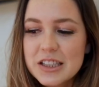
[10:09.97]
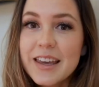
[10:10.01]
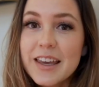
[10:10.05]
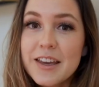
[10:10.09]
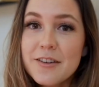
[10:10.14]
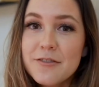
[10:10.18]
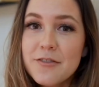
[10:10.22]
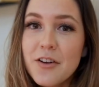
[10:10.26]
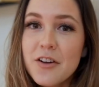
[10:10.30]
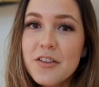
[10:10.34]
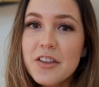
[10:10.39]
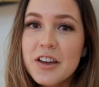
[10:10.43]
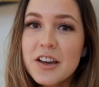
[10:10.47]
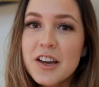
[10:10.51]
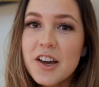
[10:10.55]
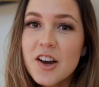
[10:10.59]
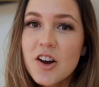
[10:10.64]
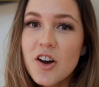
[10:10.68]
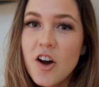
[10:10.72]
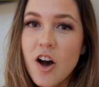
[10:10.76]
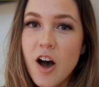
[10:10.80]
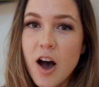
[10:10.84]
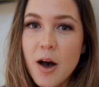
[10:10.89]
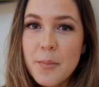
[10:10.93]
It felt like
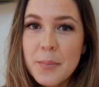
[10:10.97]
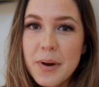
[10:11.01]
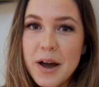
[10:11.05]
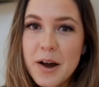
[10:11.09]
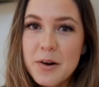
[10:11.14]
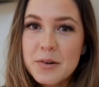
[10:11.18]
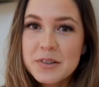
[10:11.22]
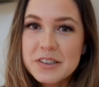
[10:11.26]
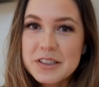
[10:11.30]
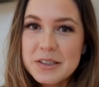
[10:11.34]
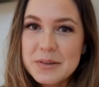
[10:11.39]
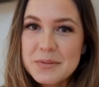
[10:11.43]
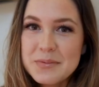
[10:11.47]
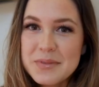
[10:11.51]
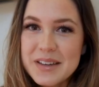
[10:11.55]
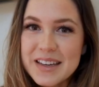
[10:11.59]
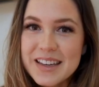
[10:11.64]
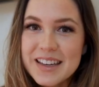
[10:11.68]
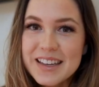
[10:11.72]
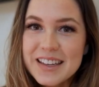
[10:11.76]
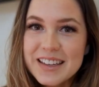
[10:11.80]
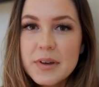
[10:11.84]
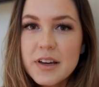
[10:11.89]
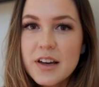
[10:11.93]
a cop-out to
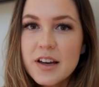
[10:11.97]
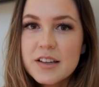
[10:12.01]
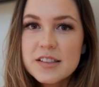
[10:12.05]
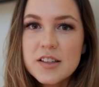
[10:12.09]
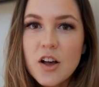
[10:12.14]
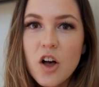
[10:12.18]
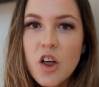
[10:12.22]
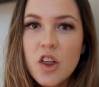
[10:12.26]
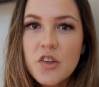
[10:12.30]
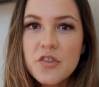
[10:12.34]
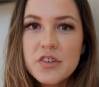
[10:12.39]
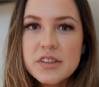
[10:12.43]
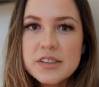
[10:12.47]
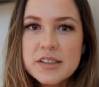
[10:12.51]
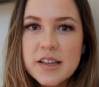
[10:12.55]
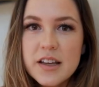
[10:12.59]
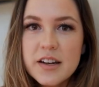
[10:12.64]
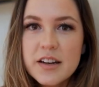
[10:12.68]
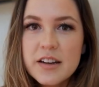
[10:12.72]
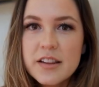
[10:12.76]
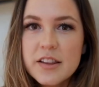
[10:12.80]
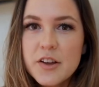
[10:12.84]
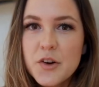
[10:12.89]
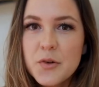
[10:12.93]
me because all of a
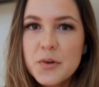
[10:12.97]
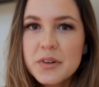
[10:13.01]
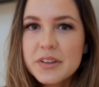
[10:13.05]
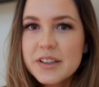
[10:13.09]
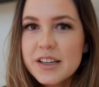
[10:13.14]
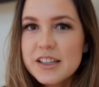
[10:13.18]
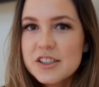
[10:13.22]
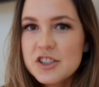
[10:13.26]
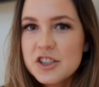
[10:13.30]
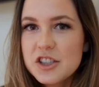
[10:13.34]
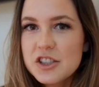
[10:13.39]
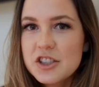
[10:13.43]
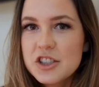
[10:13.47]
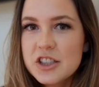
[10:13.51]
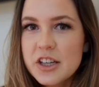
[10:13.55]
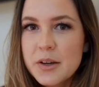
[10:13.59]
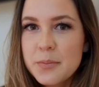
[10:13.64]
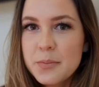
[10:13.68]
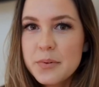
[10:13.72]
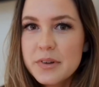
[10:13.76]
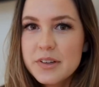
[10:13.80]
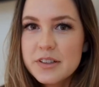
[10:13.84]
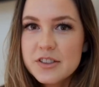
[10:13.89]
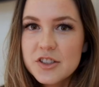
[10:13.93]
sudden their
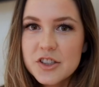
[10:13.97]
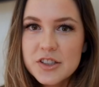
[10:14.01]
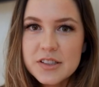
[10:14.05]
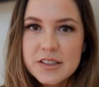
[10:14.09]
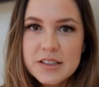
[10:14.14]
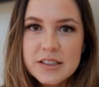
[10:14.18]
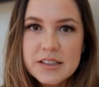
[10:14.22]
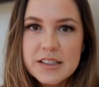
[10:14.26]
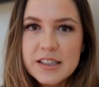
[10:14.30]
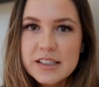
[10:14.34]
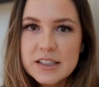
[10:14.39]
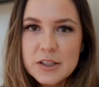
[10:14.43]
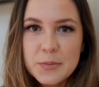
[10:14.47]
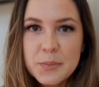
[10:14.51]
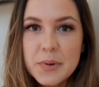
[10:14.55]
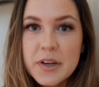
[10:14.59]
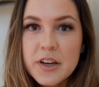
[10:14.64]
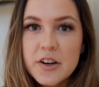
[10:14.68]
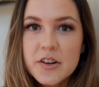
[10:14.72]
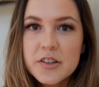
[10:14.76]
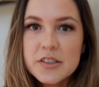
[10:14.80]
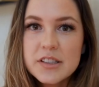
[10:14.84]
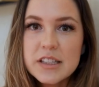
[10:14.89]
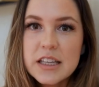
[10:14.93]
relationship just
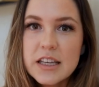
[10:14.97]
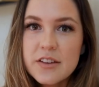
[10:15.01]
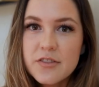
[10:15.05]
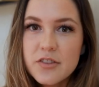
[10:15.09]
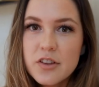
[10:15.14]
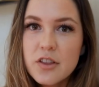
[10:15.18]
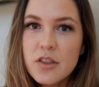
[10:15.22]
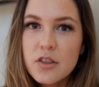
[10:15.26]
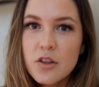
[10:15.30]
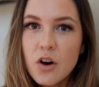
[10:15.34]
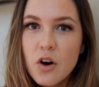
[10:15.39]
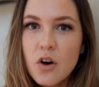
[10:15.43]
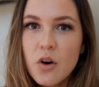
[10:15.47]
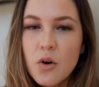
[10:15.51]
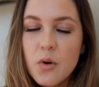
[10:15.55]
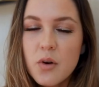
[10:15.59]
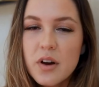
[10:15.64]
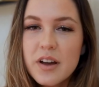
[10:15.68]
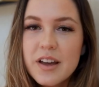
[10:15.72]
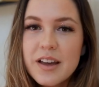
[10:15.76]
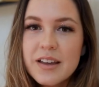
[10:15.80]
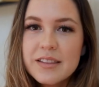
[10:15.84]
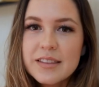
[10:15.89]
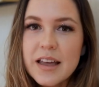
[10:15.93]
disappears, even
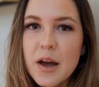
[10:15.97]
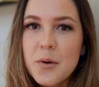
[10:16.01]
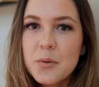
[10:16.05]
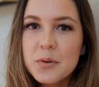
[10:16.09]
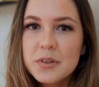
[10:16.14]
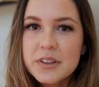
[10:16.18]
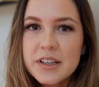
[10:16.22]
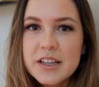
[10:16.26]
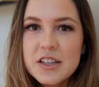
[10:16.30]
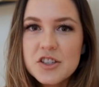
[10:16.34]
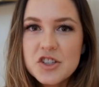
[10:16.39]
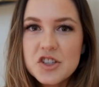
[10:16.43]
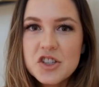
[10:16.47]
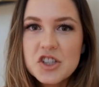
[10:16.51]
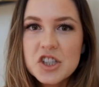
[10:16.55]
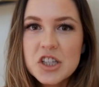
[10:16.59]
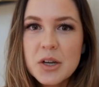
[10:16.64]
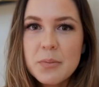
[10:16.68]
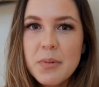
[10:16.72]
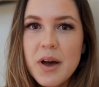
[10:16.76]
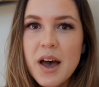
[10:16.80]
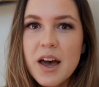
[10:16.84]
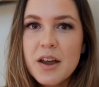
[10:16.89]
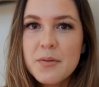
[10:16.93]
though that
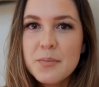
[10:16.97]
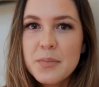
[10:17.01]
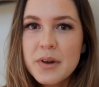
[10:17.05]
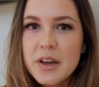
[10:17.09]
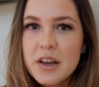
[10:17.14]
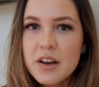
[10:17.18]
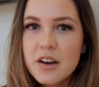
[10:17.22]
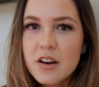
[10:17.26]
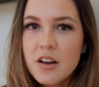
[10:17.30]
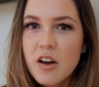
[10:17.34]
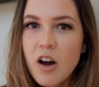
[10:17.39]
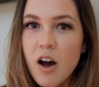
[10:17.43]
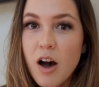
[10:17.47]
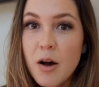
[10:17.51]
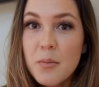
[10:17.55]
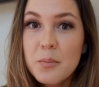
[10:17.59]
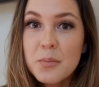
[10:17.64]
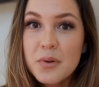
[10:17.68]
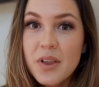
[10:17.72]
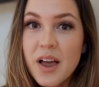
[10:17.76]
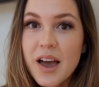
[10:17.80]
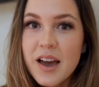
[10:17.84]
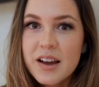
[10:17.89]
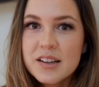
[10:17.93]
relationship had been
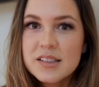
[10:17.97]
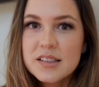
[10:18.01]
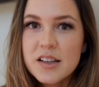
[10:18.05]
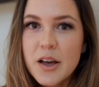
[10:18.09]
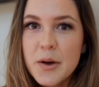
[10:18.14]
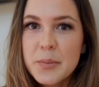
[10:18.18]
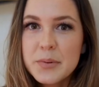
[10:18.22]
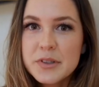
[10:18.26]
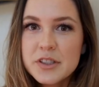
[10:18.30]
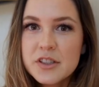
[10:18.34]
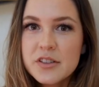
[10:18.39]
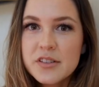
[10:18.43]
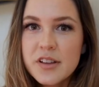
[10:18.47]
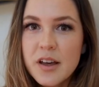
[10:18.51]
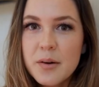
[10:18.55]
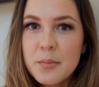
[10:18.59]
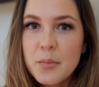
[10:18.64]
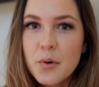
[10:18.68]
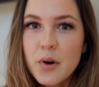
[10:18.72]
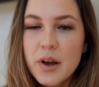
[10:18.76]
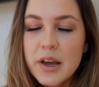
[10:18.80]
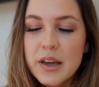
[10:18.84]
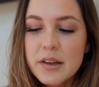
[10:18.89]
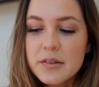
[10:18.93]
complex up until
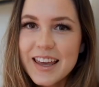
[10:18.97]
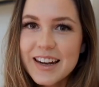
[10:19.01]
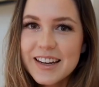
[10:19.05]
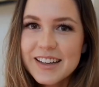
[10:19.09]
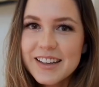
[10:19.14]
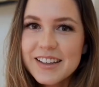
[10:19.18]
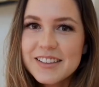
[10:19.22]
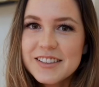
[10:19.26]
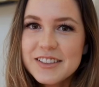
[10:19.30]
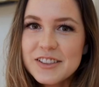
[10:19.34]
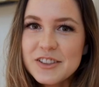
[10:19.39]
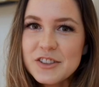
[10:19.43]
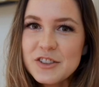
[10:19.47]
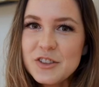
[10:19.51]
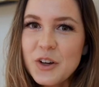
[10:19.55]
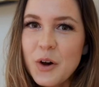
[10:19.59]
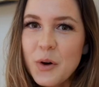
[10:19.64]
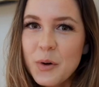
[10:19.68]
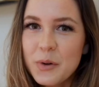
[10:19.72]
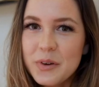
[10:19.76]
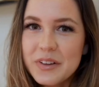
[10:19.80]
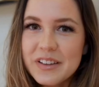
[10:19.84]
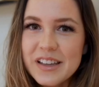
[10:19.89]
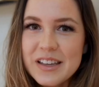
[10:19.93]
that point. And it doesn't
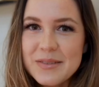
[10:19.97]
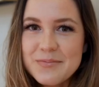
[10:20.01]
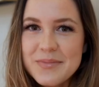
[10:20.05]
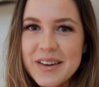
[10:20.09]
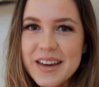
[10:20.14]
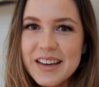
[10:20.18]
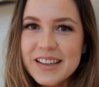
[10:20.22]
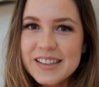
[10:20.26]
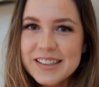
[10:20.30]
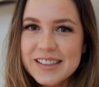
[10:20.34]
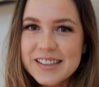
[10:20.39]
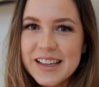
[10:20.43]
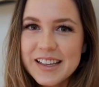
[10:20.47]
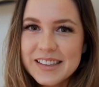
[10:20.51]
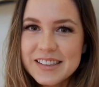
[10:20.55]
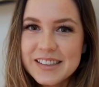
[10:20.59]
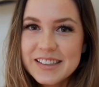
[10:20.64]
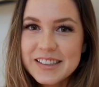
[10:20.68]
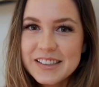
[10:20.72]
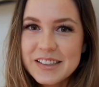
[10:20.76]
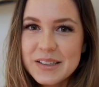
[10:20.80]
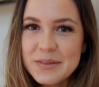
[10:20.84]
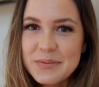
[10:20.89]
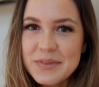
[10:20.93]
totally make
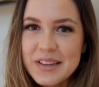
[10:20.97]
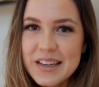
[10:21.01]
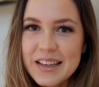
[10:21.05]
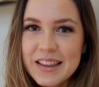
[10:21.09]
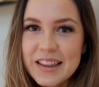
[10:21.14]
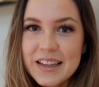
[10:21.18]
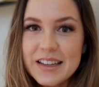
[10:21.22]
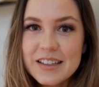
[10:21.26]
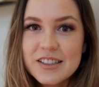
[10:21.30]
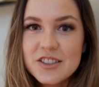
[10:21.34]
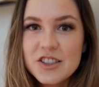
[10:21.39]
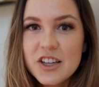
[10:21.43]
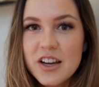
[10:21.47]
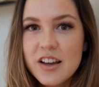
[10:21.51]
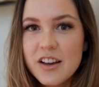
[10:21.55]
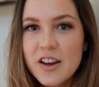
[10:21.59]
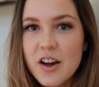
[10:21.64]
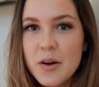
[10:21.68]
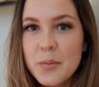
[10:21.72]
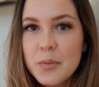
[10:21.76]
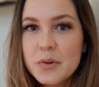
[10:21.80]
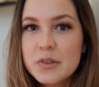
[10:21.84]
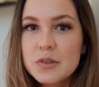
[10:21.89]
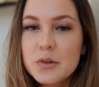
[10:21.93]
sense to me that
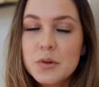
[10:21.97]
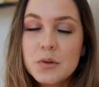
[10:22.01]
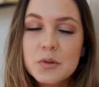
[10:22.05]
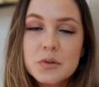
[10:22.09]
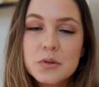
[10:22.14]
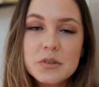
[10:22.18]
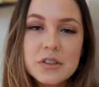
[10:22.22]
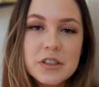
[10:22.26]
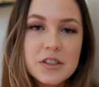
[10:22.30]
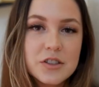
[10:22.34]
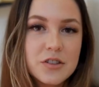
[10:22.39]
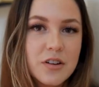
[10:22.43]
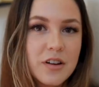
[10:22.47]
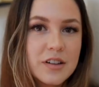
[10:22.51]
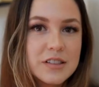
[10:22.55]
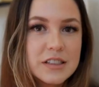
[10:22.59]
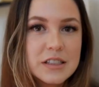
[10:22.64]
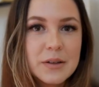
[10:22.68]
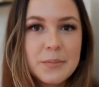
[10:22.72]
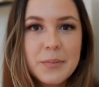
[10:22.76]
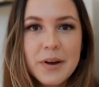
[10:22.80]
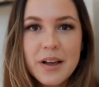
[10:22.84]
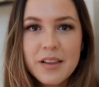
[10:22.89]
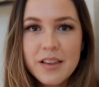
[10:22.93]
Jacob was only drawn
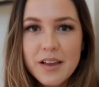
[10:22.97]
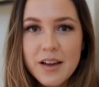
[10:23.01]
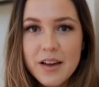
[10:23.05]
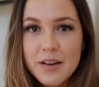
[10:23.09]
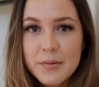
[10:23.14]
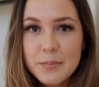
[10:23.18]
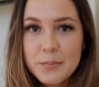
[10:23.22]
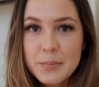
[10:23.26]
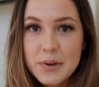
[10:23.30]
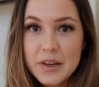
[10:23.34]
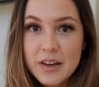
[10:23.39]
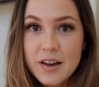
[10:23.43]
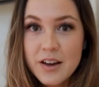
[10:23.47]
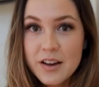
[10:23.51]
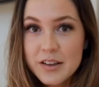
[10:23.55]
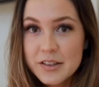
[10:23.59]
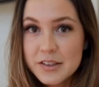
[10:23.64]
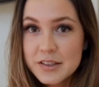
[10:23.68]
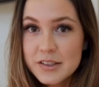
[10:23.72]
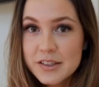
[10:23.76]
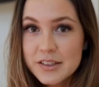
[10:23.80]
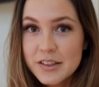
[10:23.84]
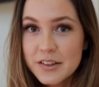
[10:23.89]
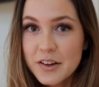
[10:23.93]
to Bella
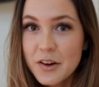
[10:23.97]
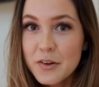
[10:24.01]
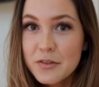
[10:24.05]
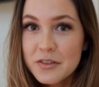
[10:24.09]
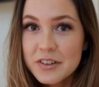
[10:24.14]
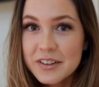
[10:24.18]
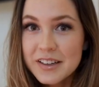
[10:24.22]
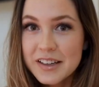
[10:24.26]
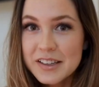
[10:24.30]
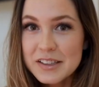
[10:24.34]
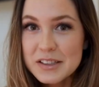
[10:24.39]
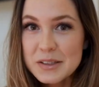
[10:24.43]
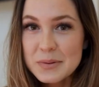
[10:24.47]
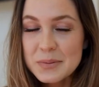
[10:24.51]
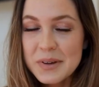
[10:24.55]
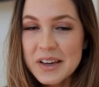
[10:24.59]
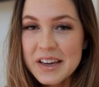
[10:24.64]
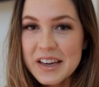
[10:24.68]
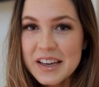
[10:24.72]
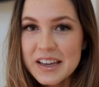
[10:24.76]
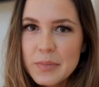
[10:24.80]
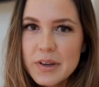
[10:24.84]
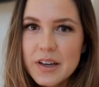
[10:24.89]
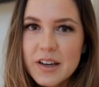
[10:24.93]
because of
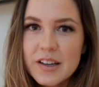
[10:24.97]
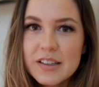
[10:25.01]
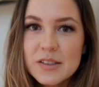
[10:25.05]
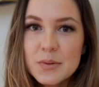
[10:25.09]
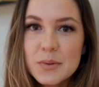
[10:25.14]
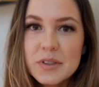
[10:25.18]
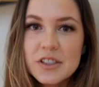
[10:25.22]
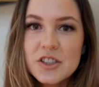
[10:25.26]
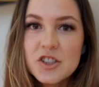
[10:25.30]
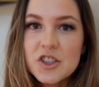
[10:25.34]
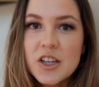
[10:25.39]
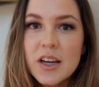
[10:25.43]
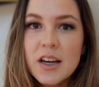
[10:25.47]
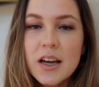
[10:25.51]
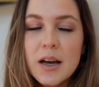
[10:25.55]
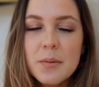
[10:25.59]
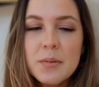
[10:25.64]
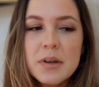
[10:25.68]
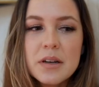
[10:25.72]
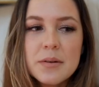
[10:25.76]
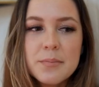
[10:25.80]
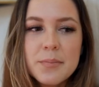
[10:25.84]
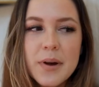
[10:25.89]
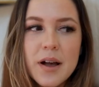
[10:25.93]
Renesmee. Because when Jacob
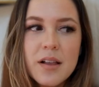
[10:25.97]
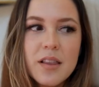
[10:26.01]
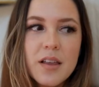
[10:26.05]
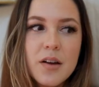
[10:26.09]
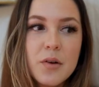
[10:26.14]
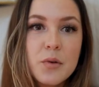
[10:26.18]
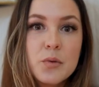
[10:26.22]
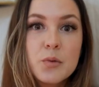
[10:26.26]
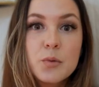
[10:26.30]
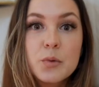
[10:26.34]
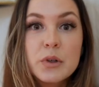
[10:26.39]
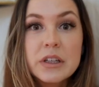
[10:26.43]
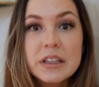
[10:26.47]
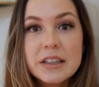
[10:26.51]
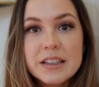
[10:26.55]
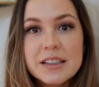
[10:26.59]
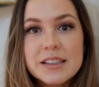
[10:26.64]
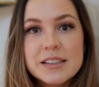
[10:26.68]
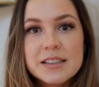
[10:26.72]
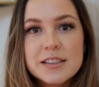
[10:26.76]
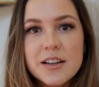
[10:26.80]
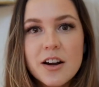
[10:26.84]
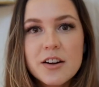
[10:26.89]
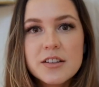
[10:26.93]
and Bella really
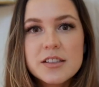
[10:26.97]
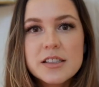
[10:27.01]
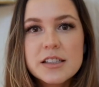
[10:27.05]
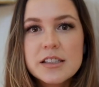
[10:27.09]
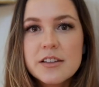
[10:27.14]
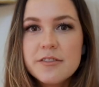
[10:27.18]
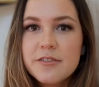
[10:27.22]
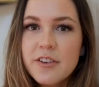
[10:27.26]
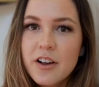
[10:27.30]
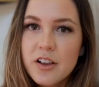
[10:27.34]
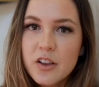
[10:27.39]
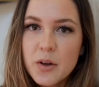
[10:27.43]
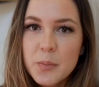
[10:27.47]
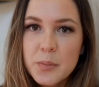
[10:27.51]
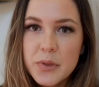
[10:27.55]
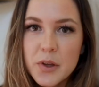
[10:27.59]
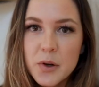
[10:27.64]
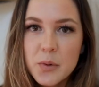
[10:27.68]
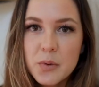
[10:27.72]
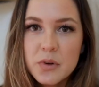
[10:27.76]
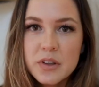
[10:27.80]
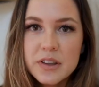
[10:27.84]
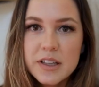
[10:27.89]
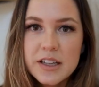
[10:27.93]
start to develop
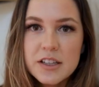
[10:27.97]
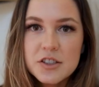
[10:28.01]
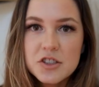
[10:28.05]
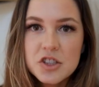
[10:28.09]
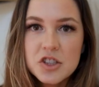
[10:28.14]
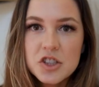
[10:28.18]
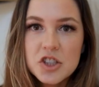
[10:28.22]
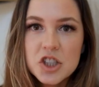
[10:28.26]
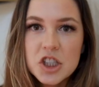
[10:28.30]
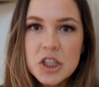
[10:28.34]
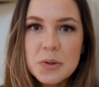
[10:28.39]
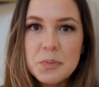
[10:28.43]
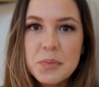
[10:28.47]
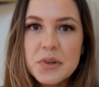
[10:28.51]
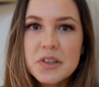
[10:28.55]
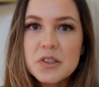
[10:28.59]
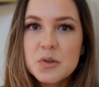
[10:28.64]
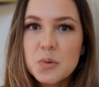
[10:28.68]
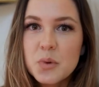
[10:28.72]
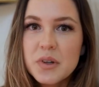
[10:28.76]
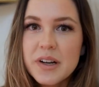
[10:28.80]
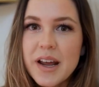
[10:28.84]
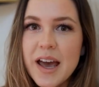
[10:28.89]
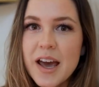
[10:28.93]
their relationship
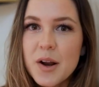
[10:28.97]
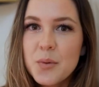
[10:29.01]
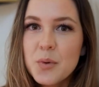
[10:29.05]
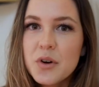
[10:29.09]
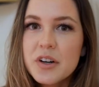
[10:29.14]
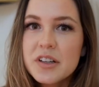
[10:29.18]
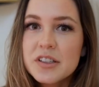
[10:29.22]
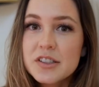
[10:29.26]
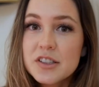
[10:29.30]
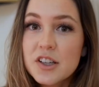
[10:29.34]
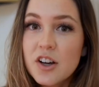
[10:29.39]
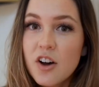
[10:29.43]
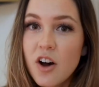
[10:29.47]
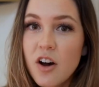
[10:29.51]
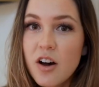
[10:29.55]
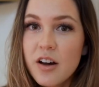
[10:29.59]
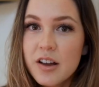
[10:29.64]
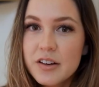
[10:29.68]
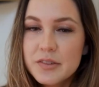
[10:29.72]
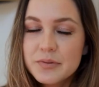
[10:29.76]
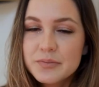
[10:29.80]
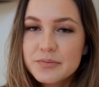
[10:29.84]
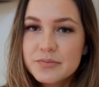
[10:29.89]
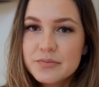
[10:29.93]
is when Edward is
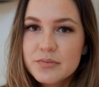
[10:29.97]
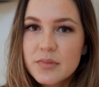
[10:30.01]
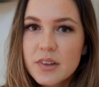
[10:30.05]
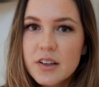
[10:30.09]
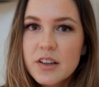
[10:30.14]
gone.